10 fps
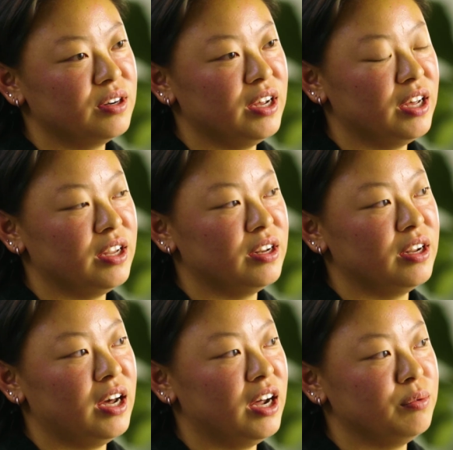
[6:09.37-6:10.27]
and
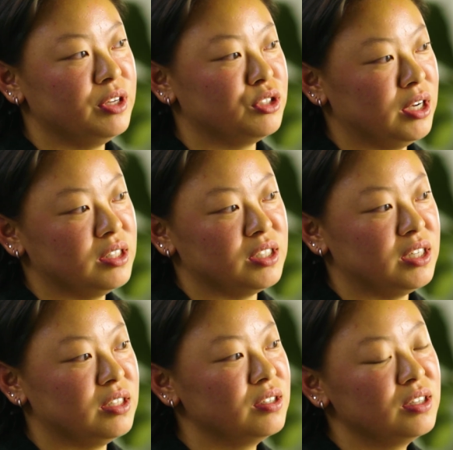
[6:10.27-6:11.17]
how do we
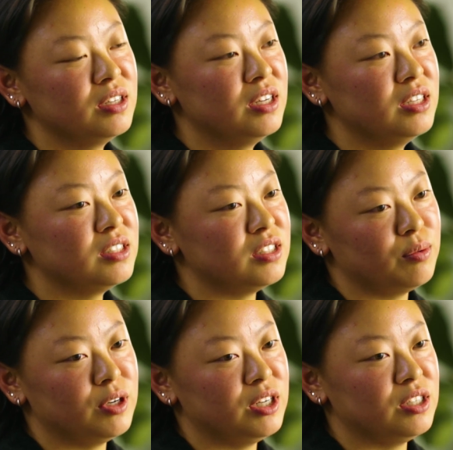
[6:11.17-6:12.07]
translate
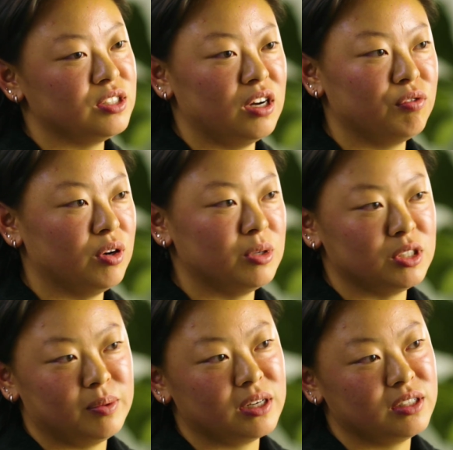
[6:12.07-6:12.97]
someone in a software
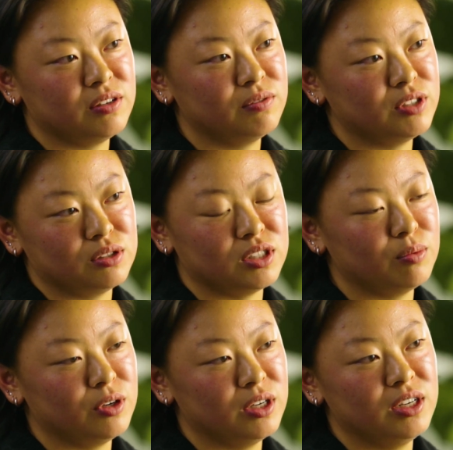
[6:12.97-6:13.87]
perspective to
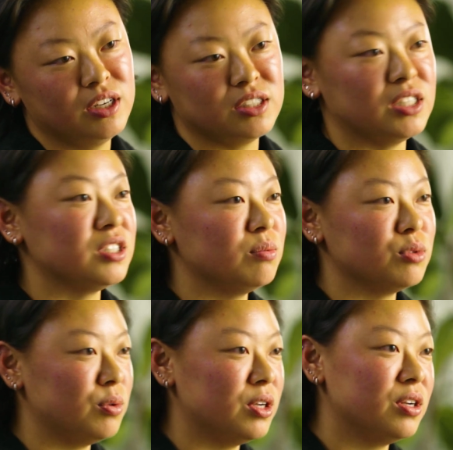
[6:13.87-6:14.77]
someone in a systems
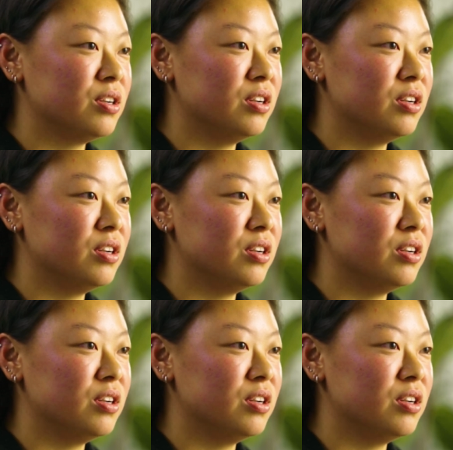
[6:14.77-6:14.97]
one,